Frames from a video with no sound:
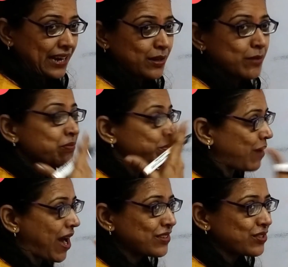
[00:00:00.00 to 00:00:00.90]
marks
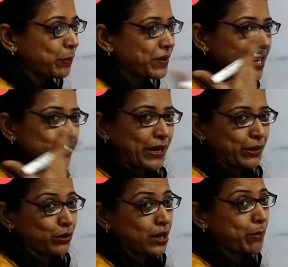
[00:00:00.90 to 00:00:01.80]
obtained by total
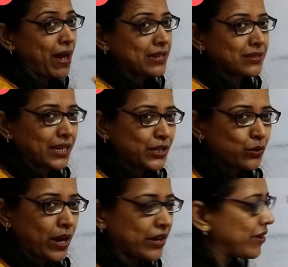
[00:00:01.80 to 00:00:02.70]
marks into
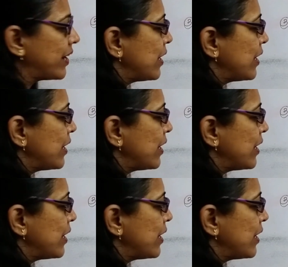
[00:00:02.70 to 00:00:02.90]
100.